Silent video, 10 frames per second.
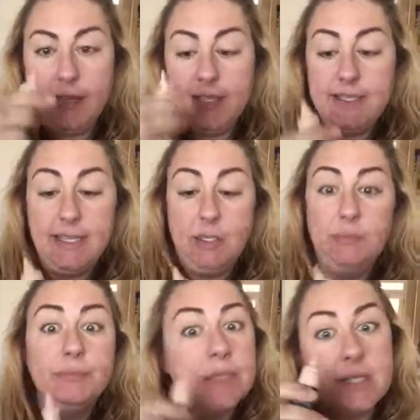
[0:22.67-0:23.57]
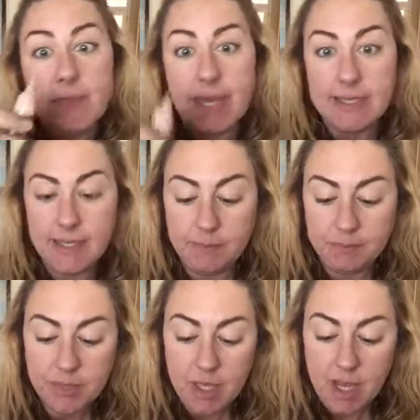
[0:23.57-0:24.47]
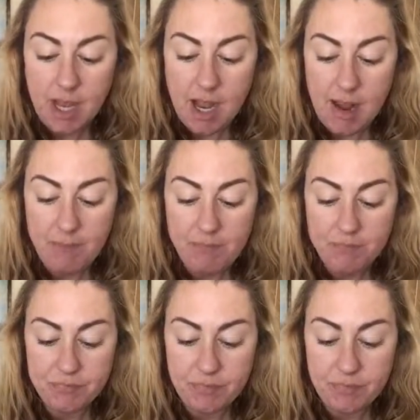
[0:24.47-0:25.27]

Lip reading: concealer. It's amazing. I